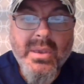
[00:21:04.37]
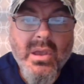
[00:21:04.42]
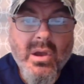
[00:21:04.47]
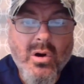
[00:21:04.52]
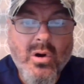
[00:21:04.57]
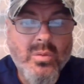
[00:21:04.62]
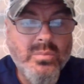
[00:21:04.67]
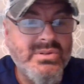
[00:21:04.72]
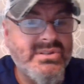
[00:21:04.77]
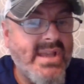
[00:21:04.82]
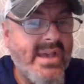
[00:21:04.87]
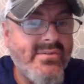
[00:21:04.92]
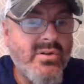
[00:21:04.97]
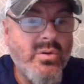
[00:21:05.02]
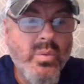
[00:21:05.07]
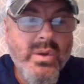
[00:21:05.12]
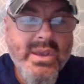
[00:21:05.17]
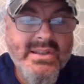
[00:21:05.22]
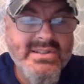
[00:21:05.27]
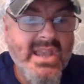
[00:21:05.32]
home, 7
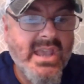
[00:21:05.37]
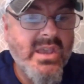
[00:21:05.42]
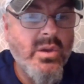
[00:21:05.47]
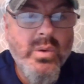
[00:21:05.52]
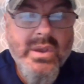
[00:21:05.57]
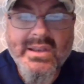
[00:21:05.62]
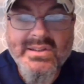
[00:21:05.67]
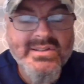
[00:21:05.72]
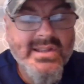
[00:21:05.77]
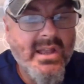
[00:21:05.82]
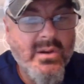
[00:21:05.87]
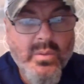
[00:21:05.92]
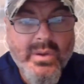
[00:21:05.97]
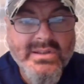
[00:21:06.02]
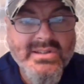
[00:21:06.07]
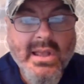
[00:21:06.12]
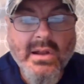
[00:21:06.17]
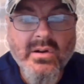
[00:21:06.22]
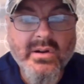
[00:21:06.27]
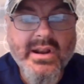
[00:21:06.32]
weeks, 8 weeks, 10
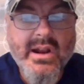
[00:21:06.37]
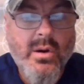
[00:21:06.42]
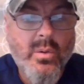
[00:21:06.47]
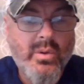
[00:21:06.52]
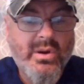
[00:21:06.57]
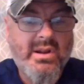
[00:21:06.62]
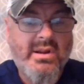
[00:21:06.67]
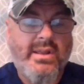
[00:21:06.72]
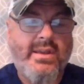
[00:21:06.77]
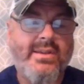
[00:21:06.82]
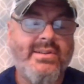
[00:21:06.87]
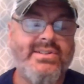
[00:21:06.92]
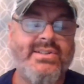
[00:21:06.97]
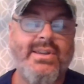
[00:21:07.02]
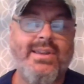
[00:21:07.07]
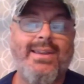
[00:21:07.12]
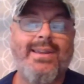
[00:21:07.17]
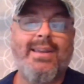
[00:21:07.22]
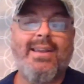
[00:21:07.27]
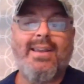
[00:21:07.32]
weeks, I don't care what it is,
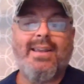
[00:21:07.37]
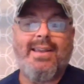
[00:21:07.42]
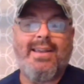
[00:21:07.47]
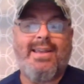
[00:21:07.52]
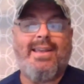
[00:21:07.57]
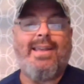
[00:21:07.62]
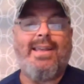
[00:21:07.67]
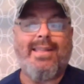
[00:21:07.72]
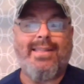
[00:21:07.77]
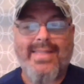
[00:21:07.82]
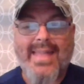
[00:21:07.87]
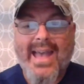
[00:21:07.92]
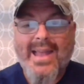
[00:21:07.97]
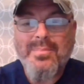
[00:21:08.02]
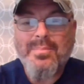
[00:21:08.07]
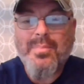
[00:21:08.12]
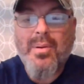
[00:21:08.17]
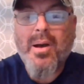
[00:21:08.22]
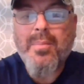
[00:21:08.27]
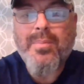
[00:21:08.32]

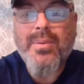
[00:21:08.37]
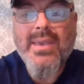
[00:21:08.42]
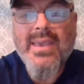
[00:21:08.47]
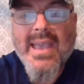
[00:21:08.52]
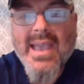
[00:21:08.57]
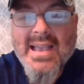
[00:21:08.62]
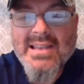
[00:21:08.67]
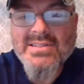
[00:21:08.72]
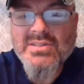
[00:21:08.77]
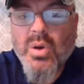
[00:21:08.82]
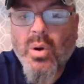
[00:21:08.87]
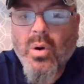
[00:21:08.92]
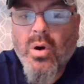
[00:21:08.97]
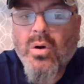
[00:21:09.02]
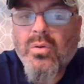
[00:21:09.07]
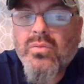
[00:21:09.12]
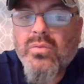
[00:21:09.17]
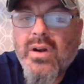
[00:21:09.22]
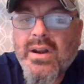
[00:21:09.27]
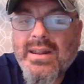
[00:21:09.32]
that puppy has
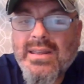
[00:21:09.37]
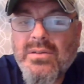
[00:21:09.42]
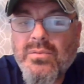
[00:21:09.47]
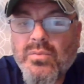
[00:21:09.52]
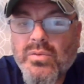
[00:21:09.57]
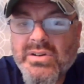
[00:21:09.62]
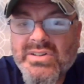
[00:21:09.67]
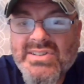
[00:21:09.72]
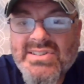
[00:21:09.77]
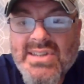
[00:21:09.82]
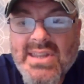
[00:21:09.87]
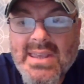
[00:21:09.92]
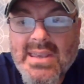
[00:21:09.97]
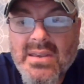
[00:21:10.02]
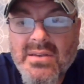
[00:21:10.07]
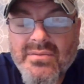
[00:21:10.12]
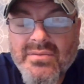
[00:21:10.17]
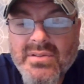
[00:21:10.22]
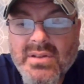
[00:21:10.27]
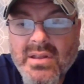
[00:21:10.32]
already
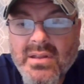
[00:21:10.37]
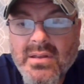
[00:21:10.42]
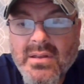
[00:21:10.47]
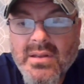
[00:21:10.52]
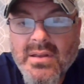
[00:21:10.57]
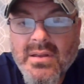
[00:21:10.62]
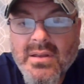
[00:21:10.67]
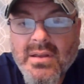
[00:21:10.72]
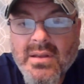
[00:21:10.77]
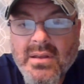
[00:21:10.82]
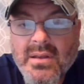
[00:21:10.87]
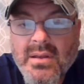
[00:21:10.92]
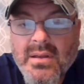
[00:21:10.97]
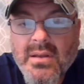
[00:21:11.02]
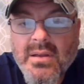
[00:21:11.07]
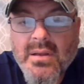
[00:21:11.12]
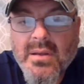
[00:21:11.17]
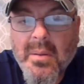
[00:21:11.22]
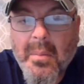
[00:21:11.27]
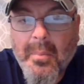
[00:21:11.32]
received
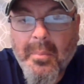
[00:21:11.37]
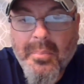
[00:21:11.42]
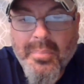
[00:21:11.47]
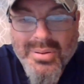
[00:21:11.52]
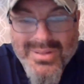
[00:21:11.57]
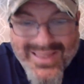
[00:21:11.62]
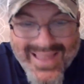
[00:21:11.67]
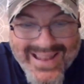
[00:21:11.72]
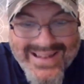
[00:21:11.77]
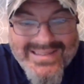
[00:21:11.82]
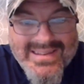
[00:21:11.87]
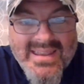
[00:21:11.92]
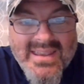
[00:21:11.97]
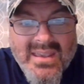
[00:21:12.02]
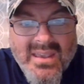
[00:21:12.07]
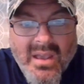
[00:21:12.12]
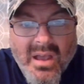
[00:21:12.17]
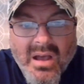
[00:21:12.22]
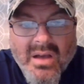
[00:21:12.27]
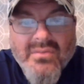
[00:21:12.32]

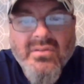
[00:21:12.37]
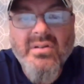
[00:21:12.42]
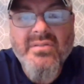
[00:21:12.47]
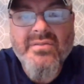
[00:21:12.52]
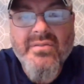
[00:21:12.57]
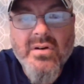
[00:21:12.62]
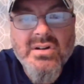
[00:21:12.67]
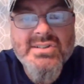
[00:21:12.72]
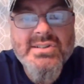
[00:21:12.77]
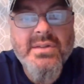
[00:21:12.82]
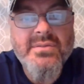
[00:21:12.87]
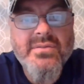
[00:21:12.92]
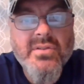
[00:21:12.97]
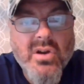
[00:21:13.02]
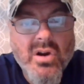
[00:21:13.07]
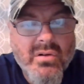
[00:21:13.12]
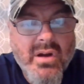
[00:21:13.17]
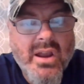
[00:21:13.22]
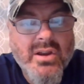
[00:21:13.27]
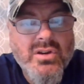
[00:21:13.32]
plenty of aversive
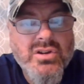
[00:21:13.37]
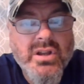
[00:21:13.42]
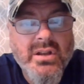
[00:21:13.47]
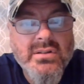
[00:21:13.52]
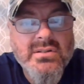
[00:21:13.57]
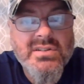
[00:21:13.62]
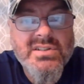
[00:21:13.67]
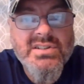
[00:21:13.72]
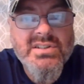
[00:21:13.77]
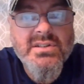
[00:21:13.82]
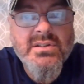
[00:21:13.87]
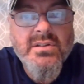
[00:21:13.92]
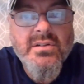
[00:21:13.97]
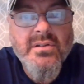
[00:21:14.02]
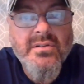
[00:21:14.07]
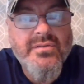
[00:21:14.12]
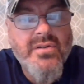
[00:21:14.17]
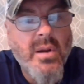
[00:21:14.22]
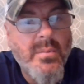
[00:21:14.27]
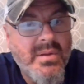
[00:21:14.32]
corrections
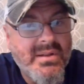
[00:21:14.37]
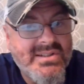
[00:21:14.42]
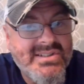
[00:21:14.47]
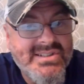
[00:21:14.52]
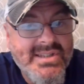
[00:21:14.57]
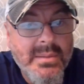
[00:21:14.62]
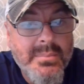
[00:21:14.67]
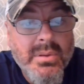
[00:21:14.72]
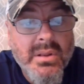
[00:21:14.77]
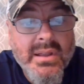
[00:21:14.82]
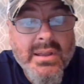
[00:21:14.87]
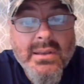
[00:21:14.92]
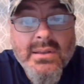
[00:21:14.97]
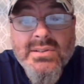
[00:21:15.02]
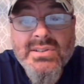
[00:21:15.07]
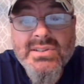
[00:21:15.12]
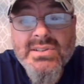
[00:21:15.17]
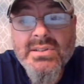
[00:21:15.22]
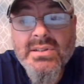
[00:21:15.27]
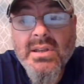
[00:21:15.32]
from its
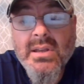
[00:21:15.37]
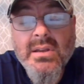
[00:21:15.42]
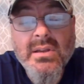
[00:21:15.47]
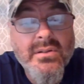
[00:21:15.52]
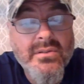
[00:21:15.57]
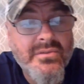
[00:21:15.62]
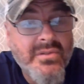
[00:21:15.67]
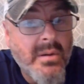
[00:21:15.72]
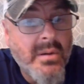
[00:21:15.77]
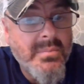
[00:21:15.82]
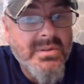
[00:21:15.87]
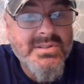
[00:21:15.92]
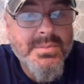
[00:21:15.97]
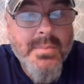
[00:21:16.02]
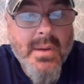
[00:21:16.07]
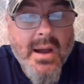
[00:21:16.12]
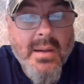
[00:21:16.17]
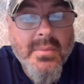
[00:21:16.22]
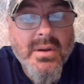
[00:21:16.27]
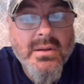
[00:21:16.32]
siblings, from its
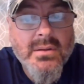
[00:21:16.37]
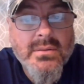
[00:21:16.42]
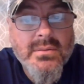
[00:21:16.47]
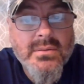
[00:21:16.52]
mama.